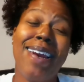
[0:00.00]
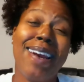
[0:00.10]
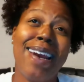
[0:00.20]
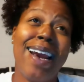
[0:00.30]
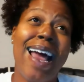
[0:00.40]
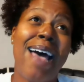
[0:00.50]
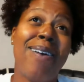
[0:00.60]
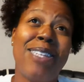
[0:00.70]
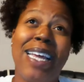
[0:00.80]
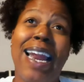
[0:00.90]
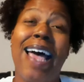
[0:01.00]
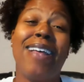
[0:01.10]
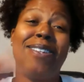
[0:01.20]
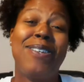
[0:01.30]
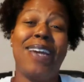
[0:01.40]

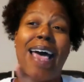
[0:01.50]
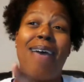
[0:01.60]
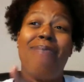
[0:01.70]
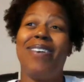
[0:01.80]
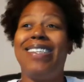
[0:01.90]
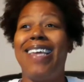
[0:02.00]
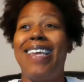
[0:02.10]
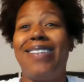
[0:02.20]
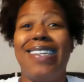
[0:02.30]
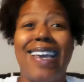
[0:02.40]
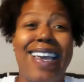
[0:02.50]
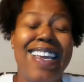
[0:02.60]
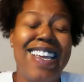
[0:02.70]
the library staff today.